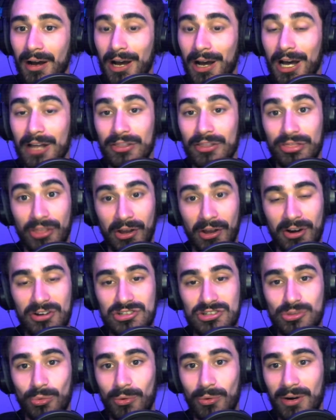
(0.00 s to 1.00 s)

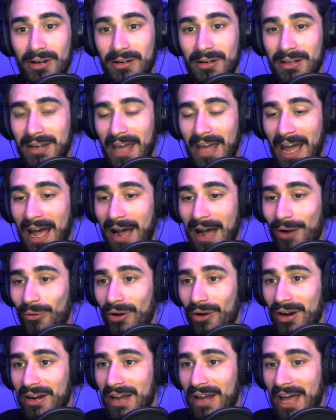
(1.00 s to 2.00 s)
There's one an
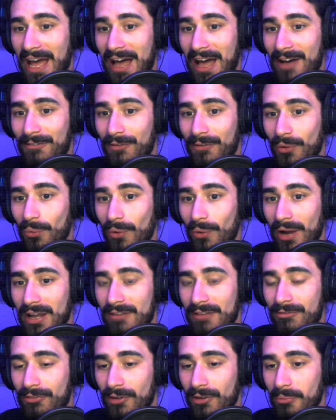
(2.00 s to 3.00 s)
hour and a half away
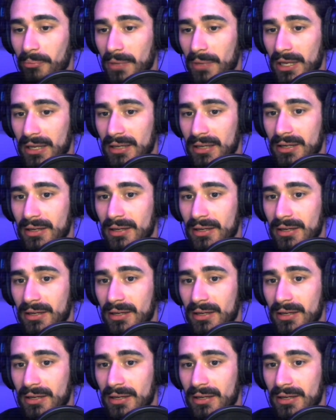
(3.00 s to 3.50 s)
from me.